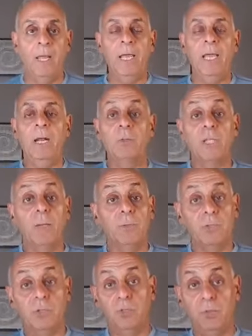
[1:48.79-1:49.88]
and I was able
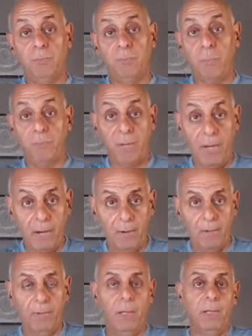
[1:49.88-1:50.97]
to
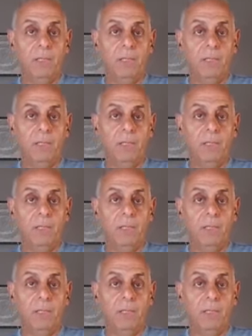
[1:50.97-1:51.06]
prepare